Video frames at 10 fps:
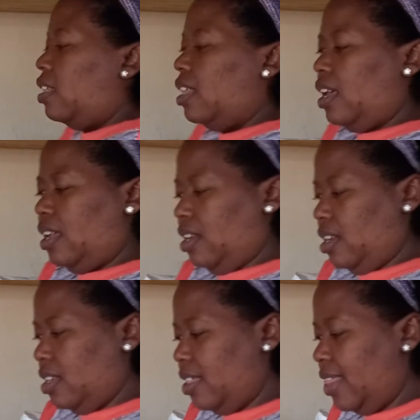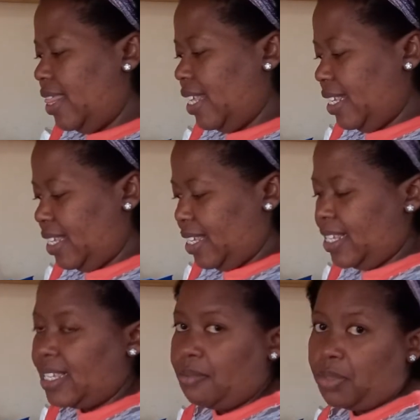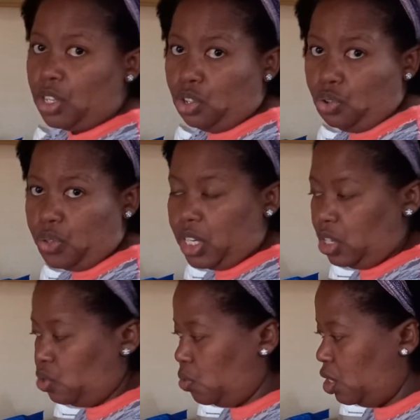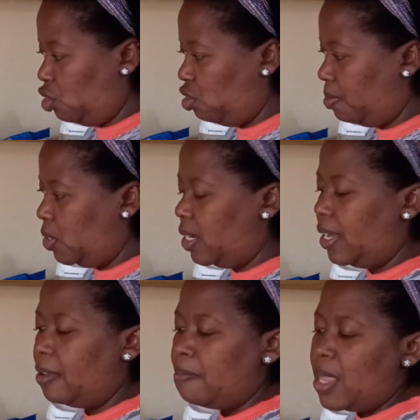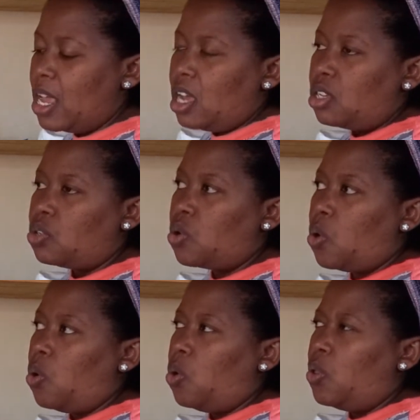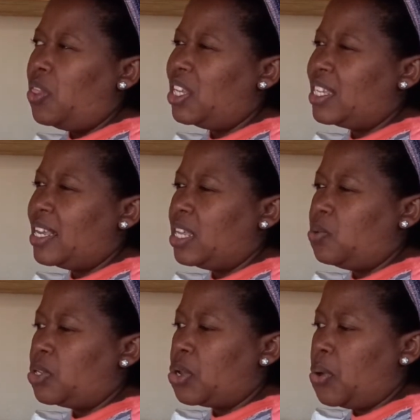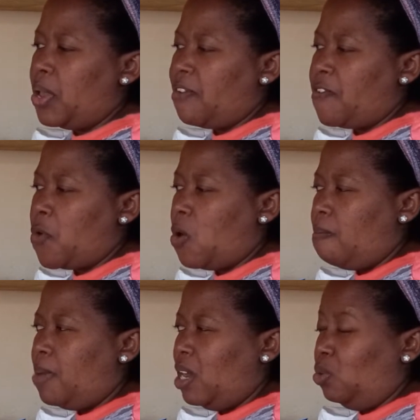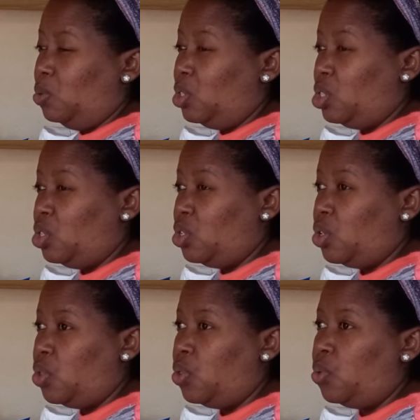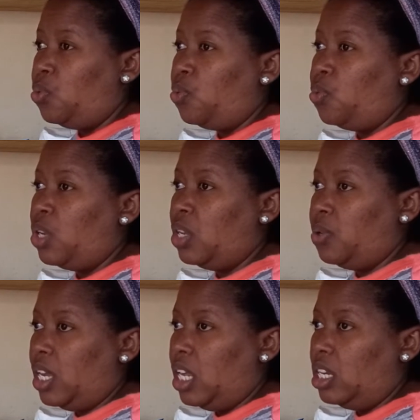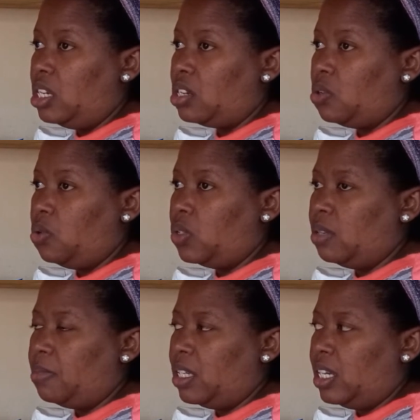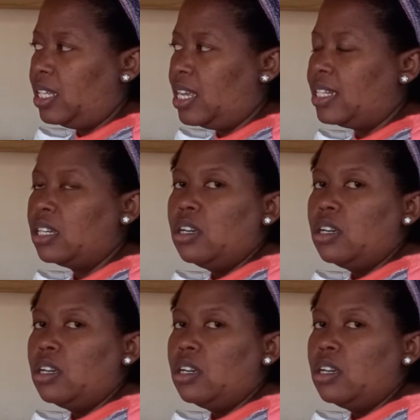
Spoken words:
then this is something new that I saw at the shop today. So this I think was going for about 3 rand or something like that.